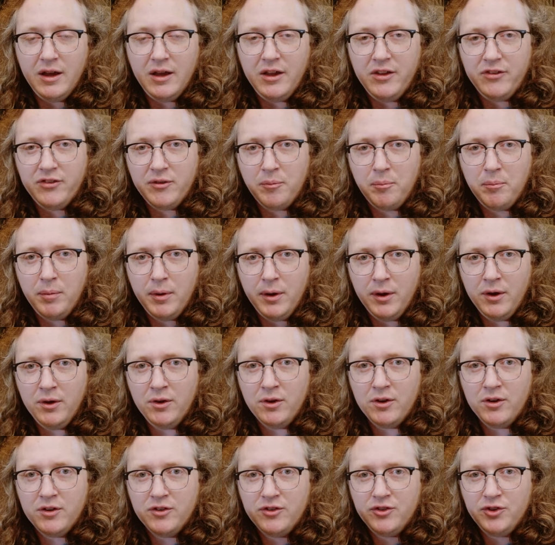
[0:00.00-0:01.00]
it's a
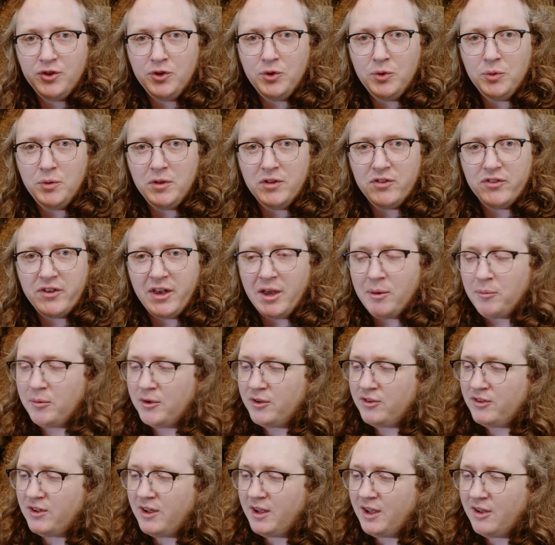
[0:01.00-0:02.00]
perk to this
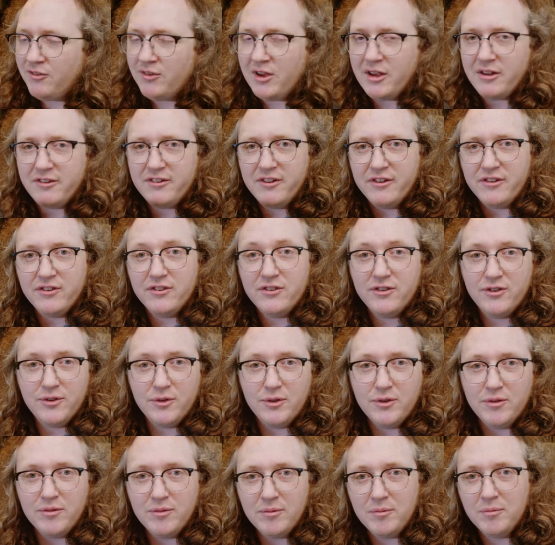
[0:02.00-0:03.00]
camera to have access
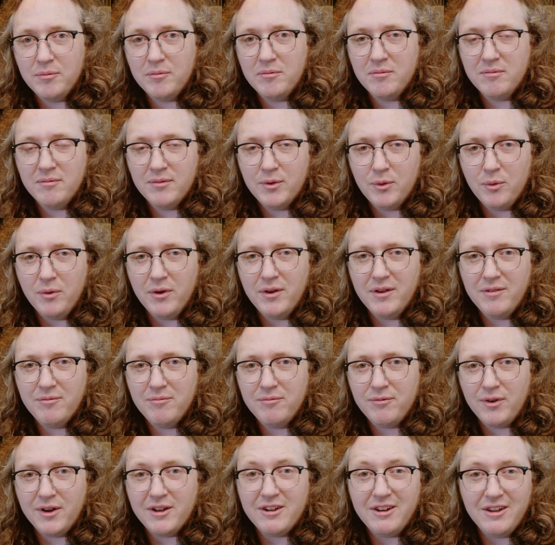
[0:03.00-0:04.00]
to, quite
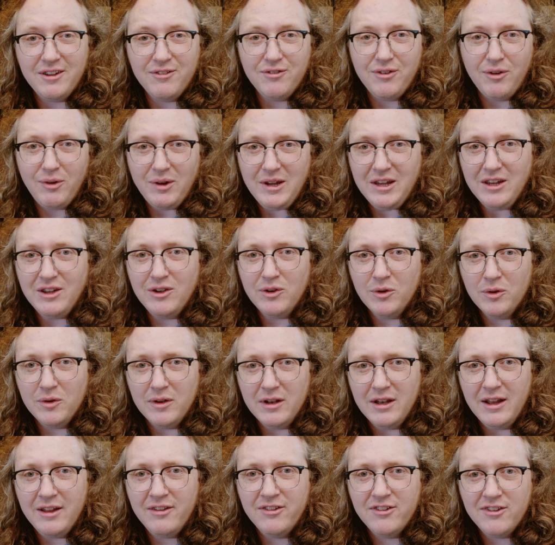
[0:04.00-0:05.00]
frankly, a very
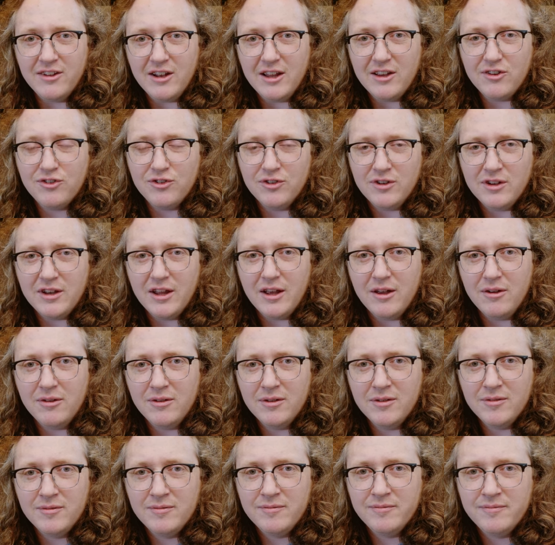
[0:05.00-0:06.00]
good lens selection
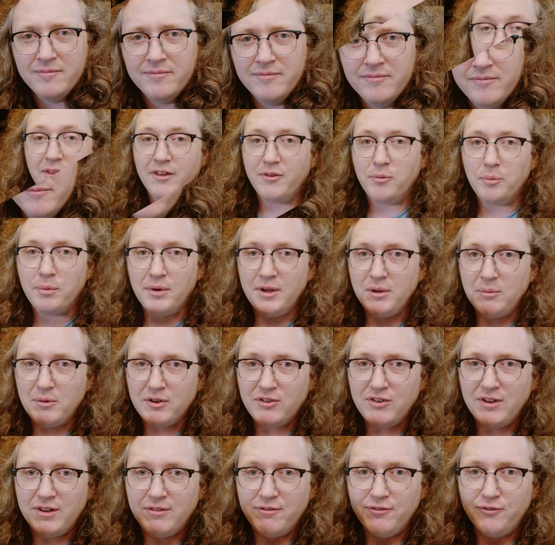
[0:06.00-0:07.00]
now. And that's pretty
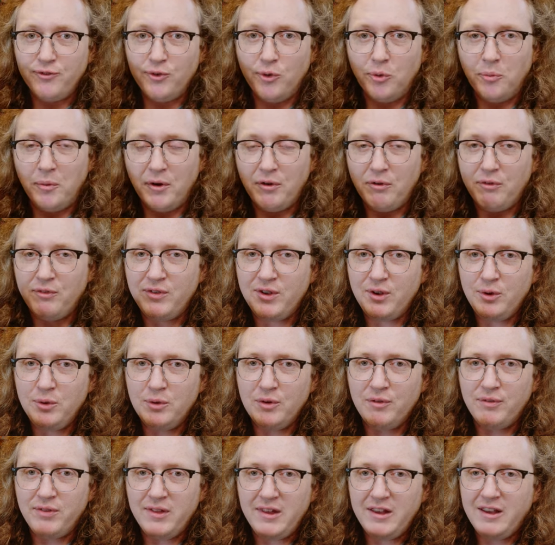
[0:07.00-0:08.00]
much it for my
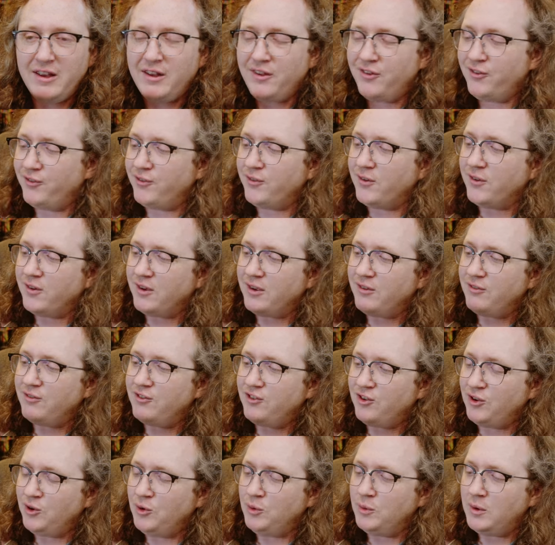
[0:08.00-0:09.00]
review of the S
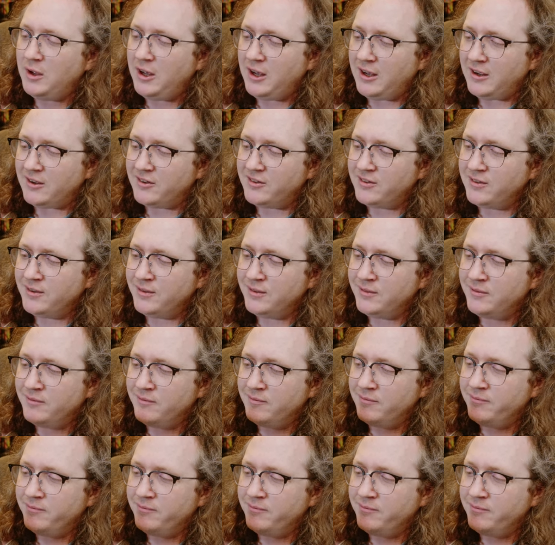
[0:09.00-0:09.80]
five two X.